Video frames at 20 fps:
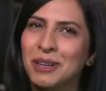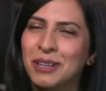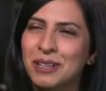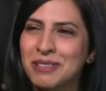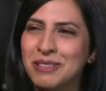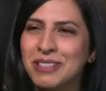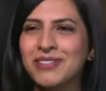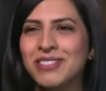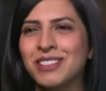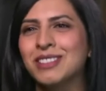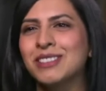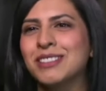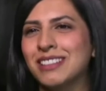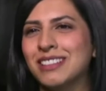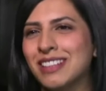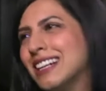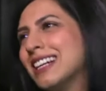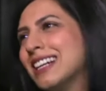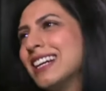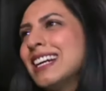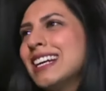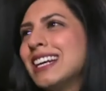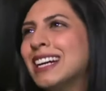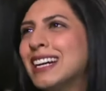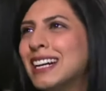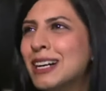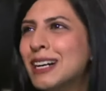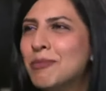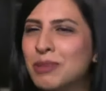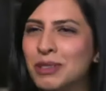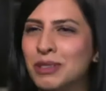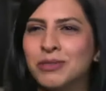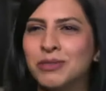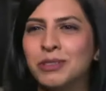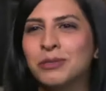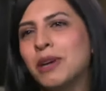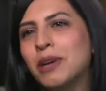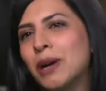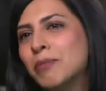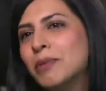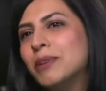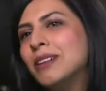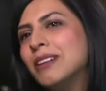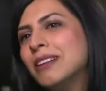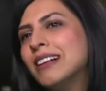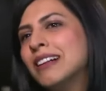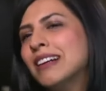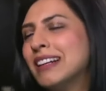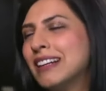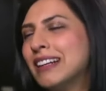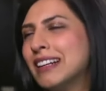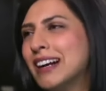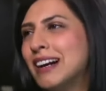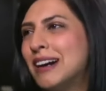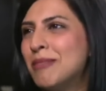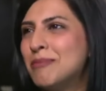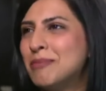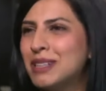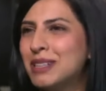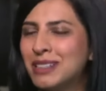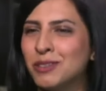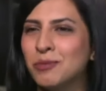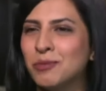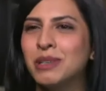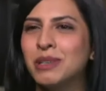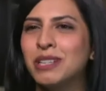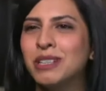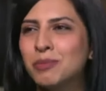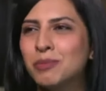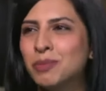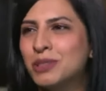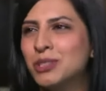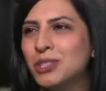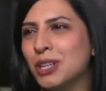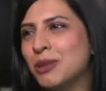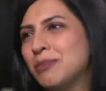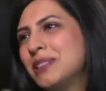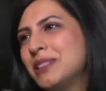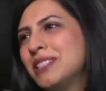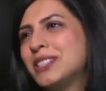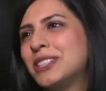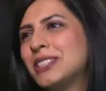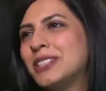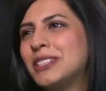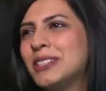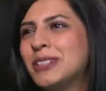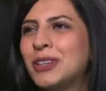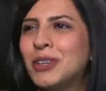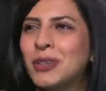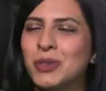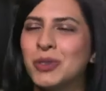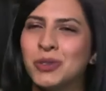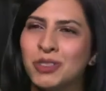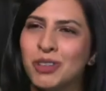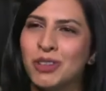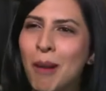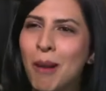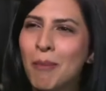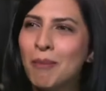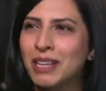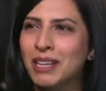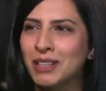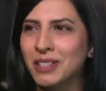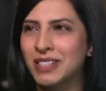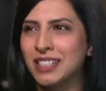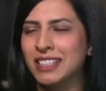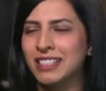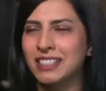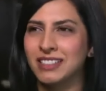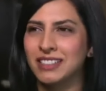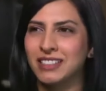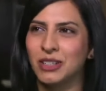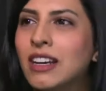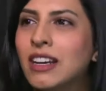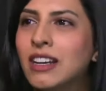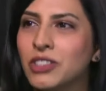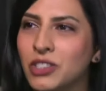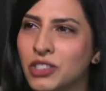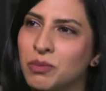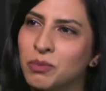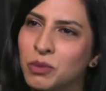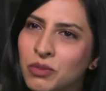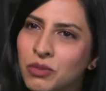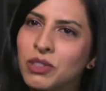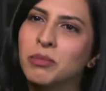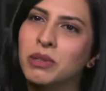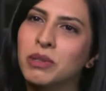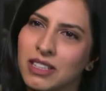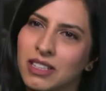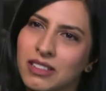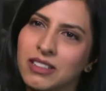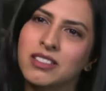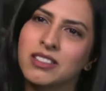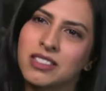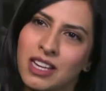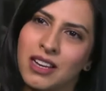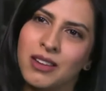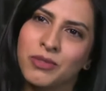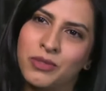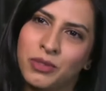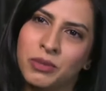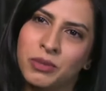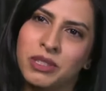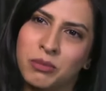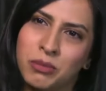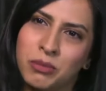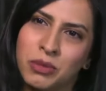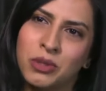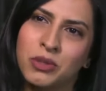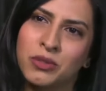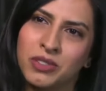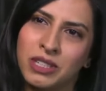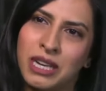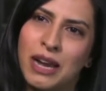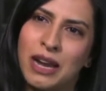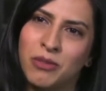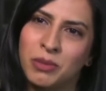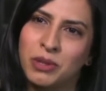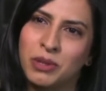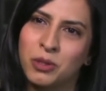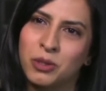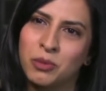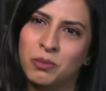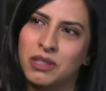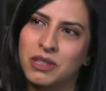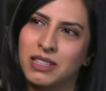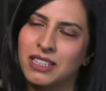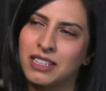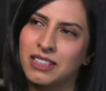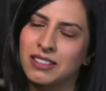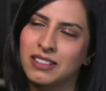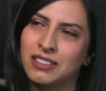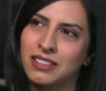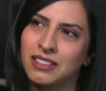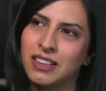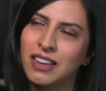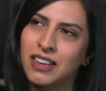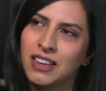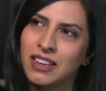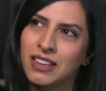Part of me feels like a bit of a rebel, because being a Punjabi girl who's not married, just moving because it's time for me to move and have my own place,